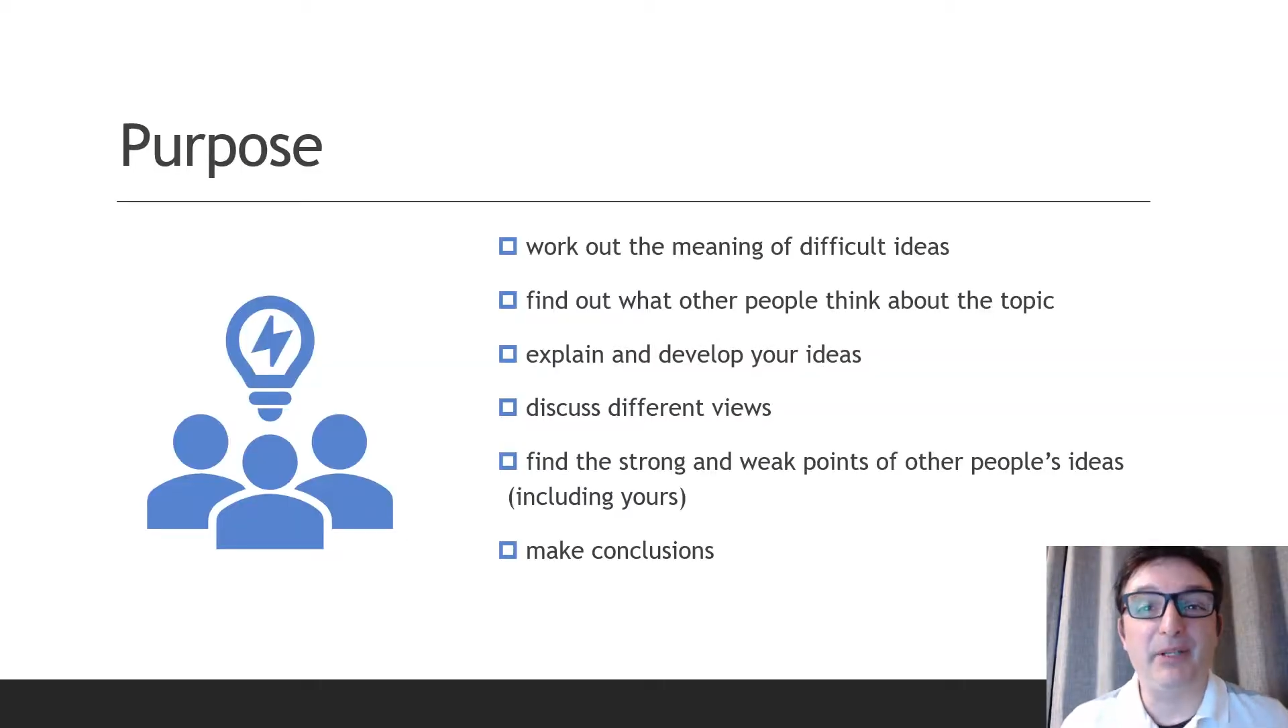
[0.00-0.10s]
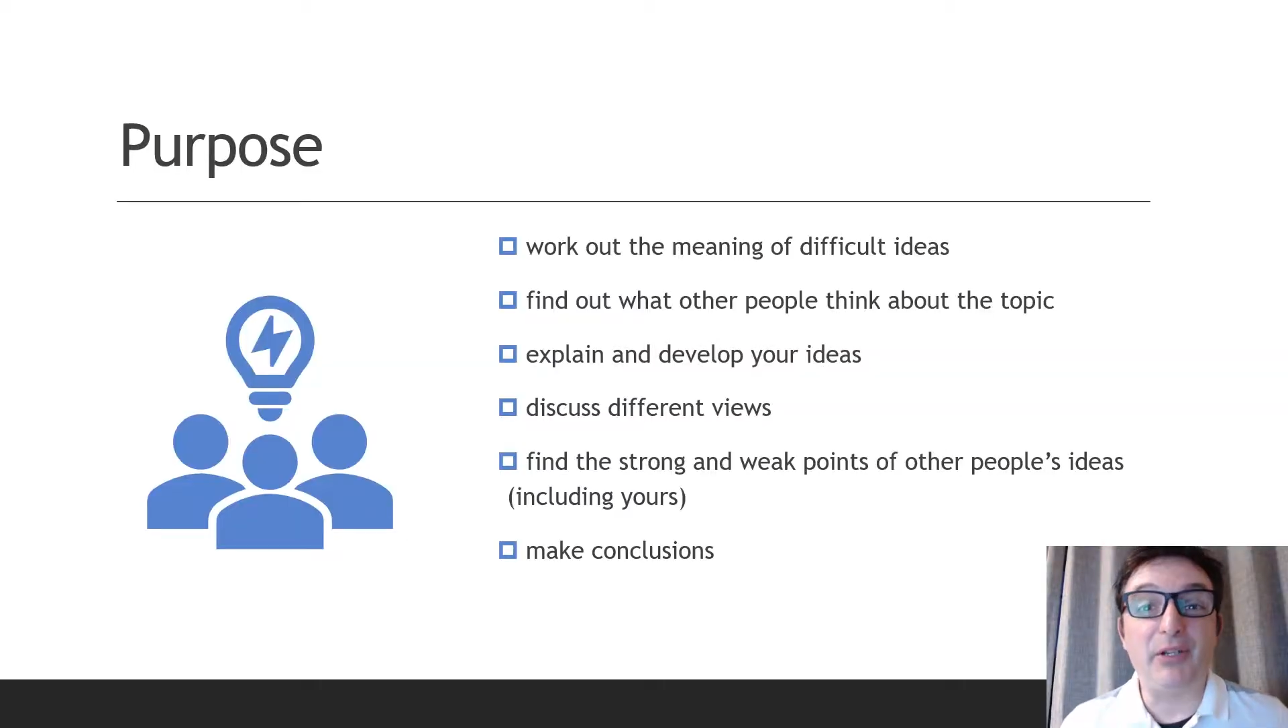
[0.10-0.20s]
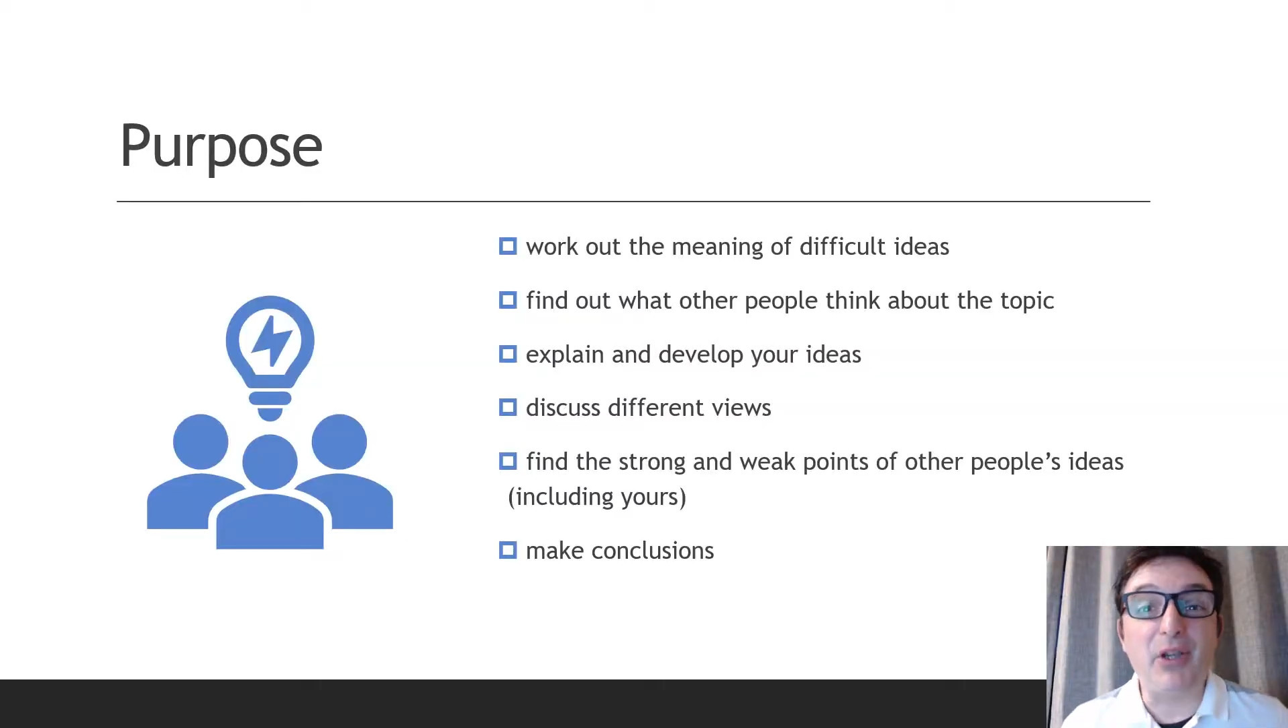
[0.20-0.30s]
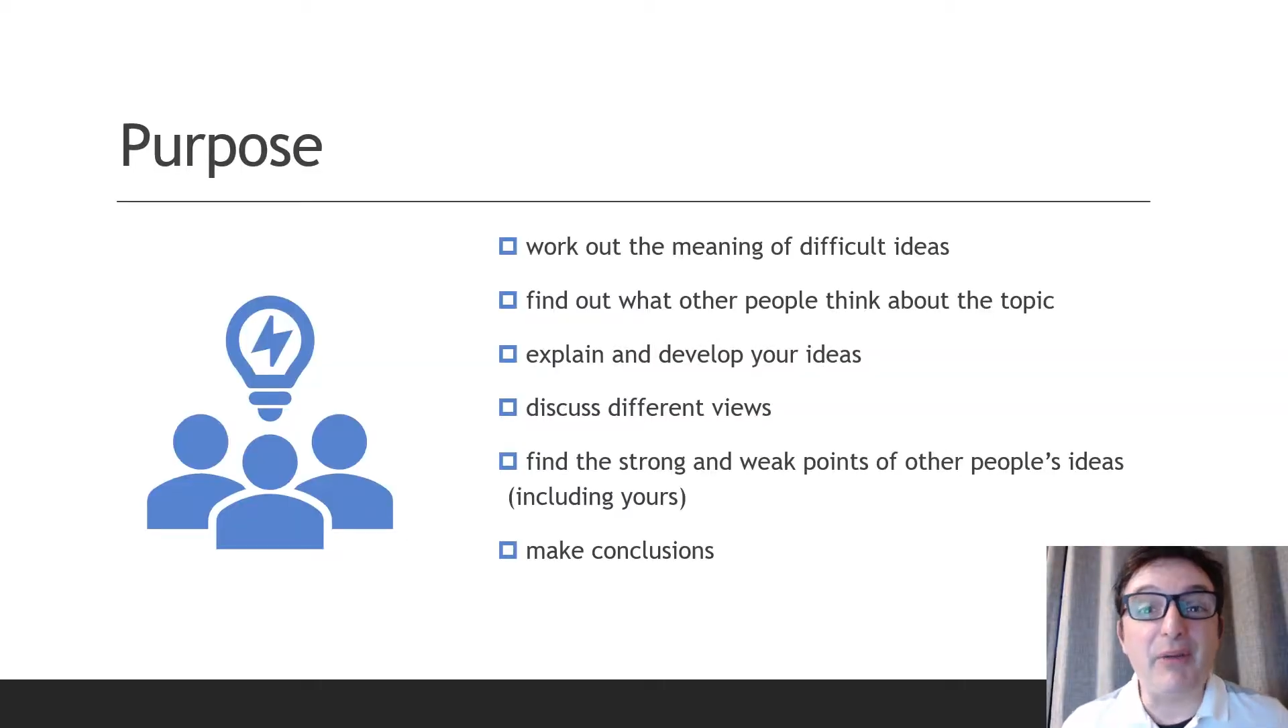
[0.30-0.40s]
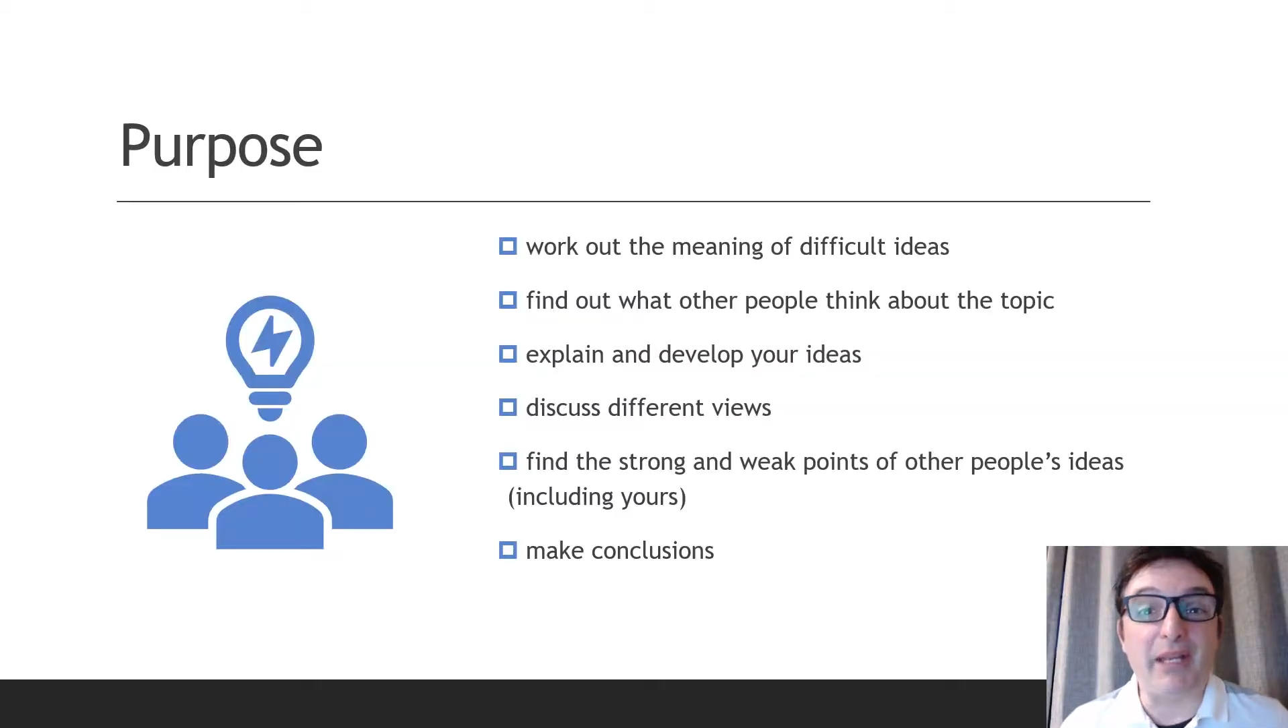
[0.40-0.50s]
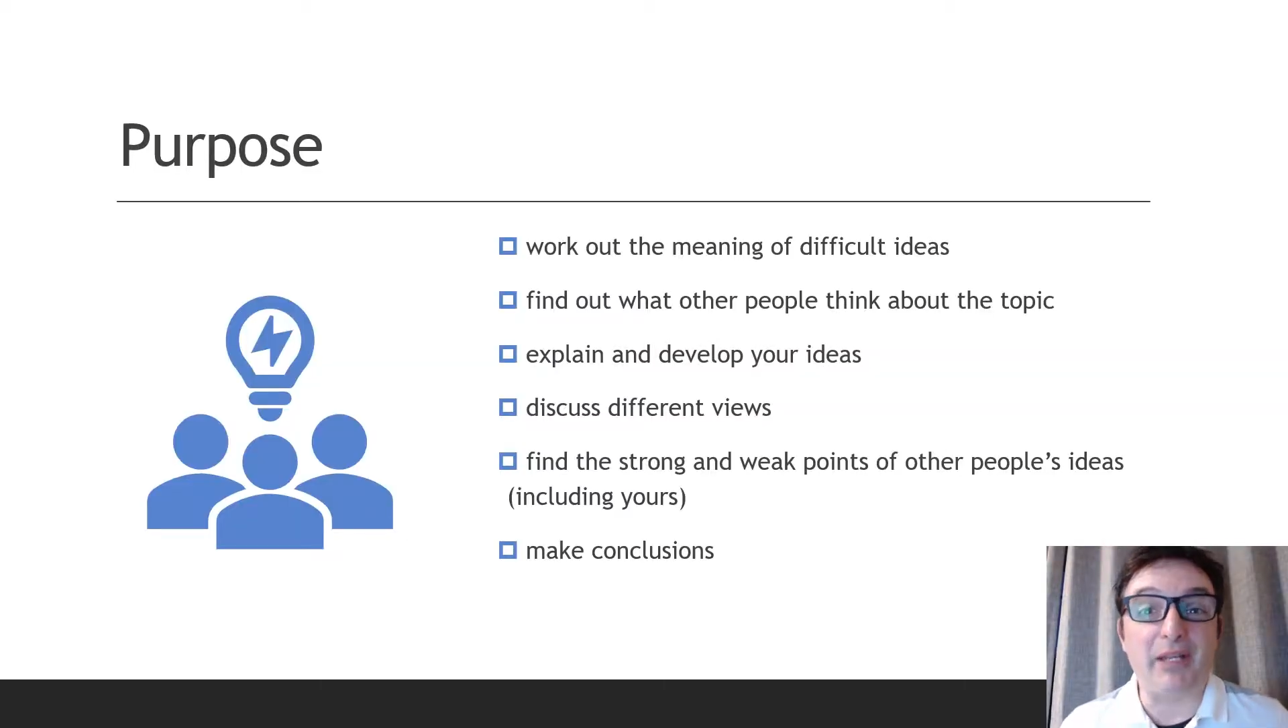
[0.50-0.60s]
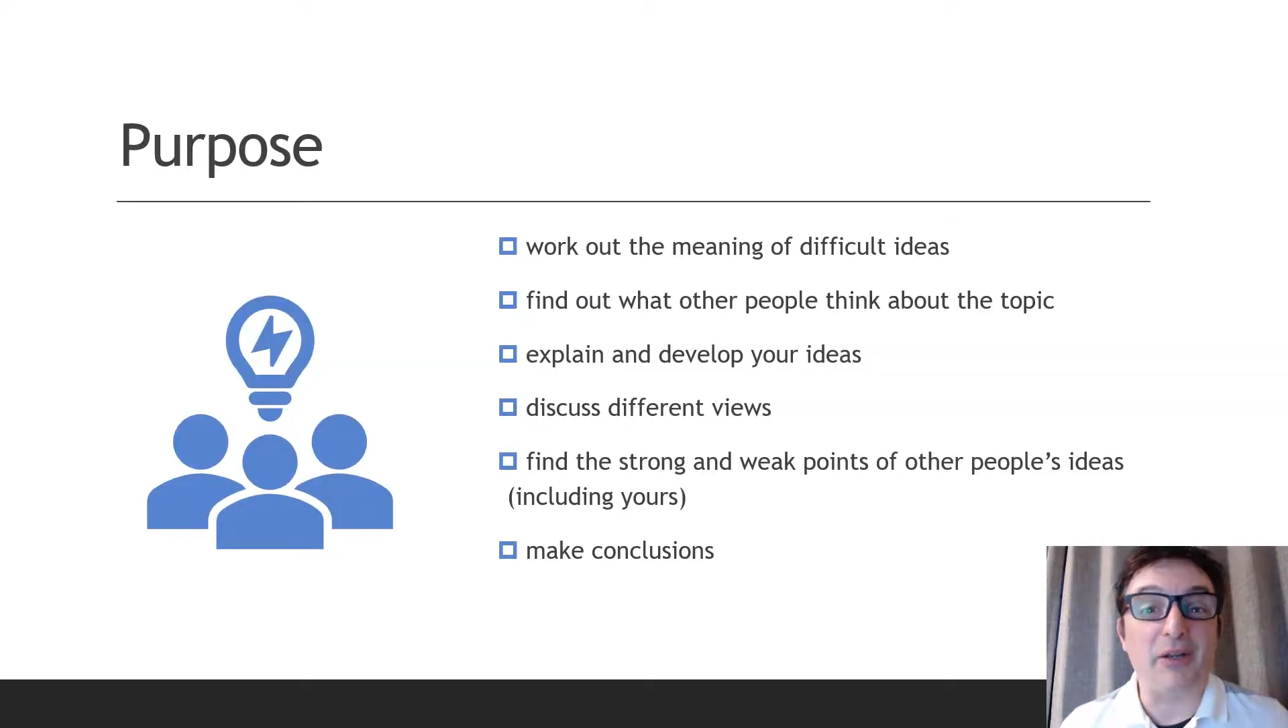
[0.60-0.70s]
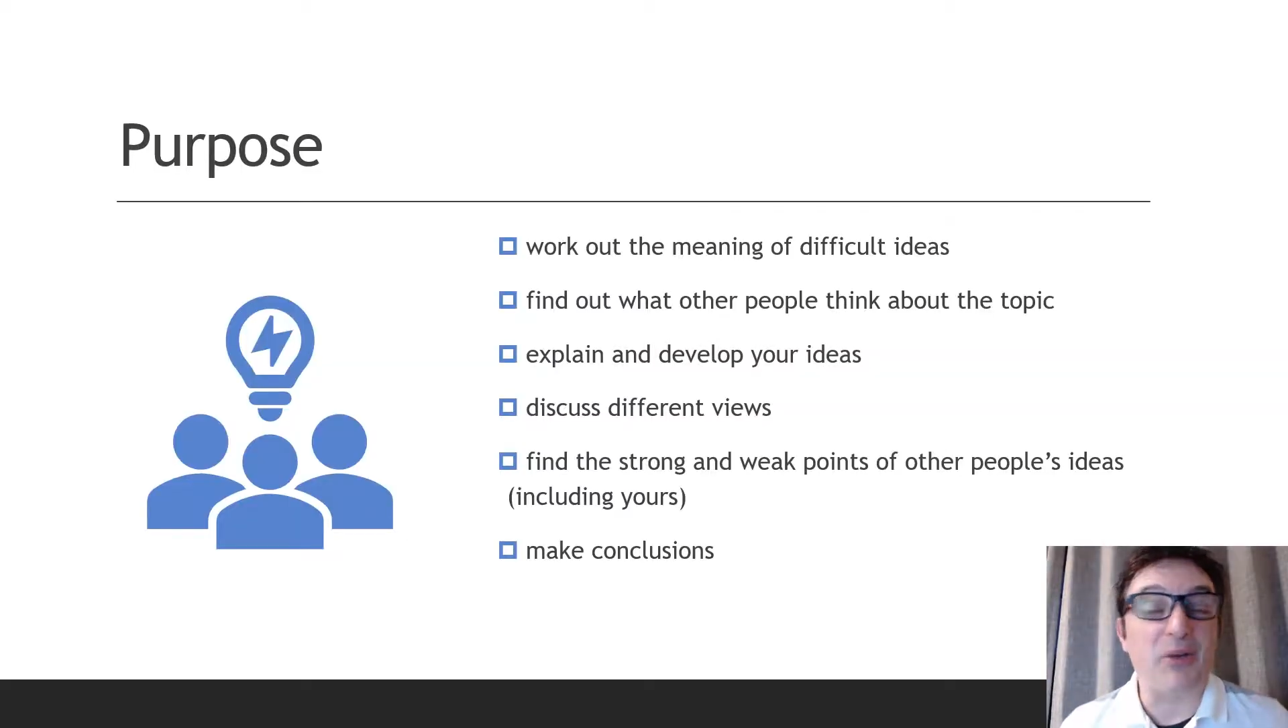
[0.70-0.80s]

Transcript: knowing